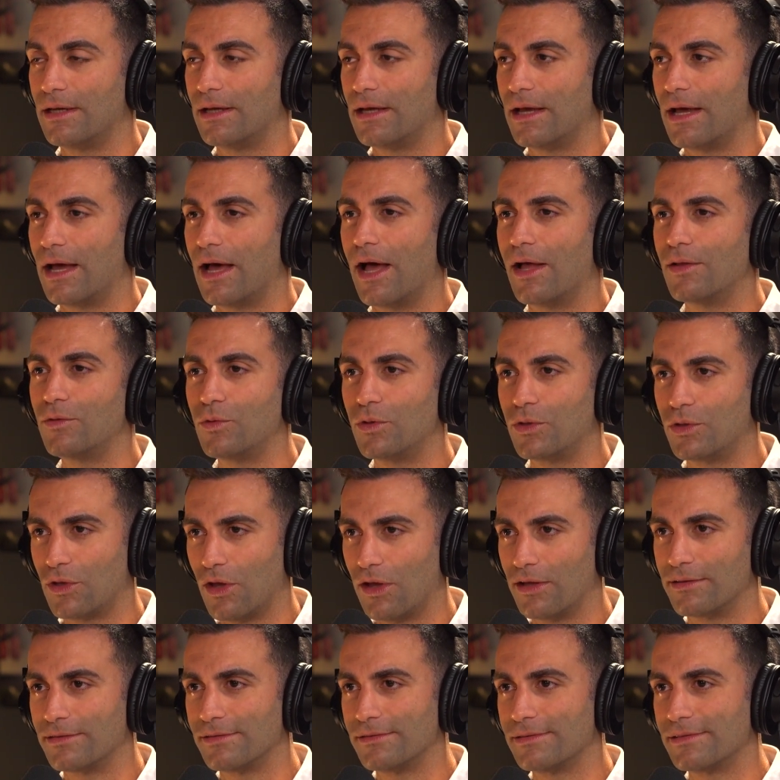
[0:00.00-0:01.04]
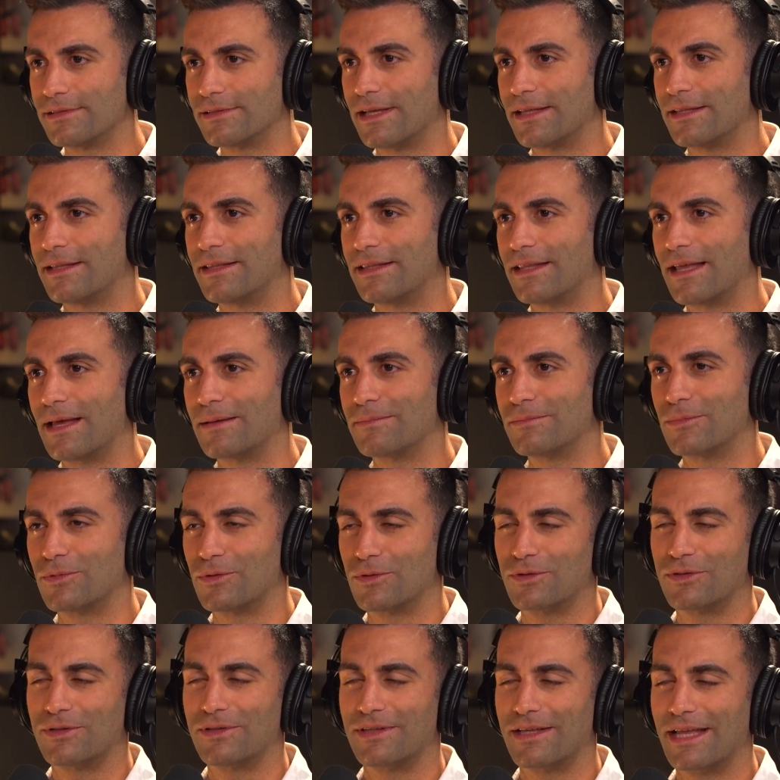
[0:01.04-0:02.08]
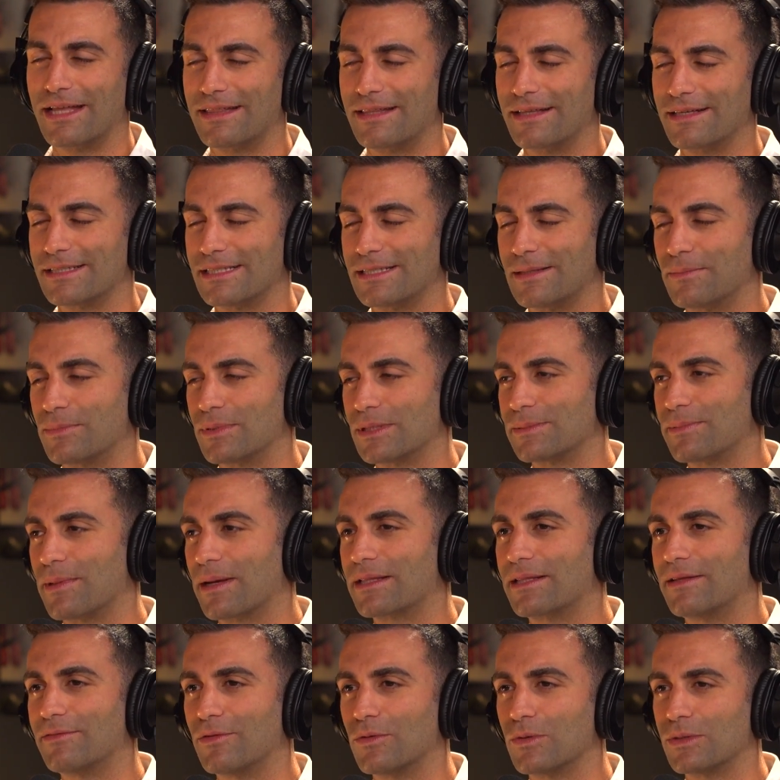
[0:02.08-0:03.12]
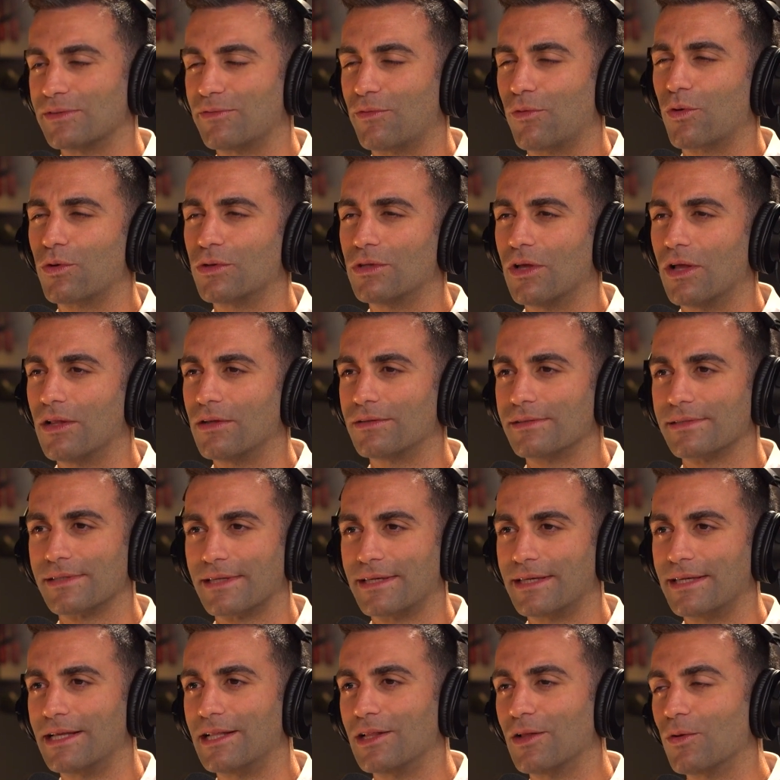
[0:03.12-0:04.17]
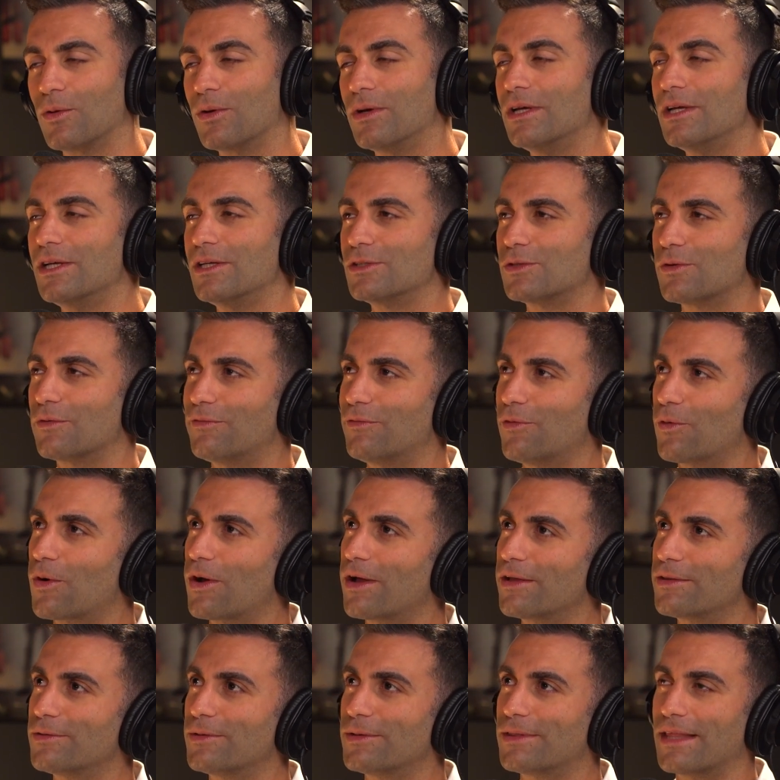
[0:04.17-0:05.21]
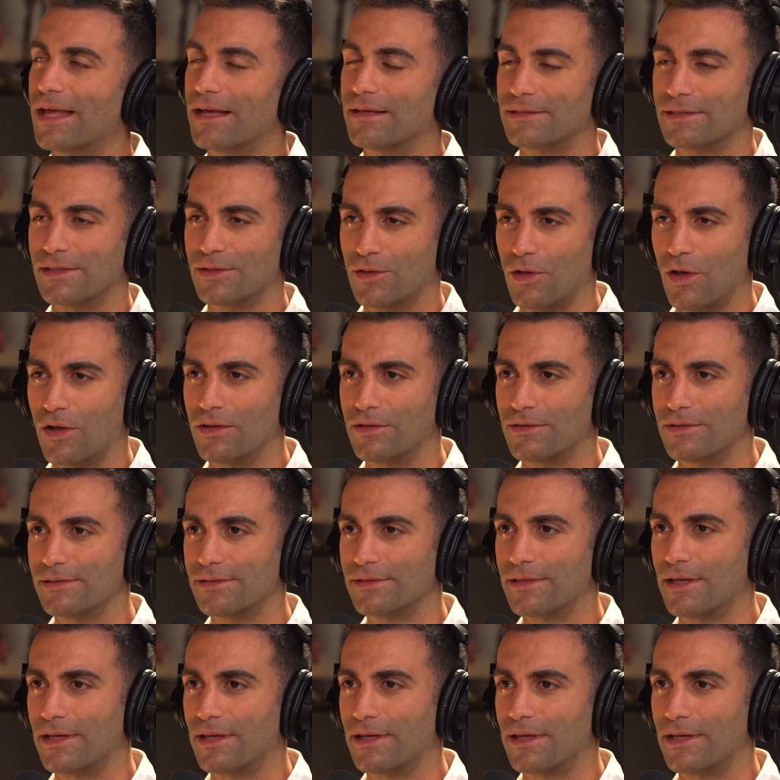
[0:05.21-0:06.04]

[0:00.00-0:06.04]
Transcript: 100 tons at the time." To get things in perspective, it was $4 a kilo, so $400,000.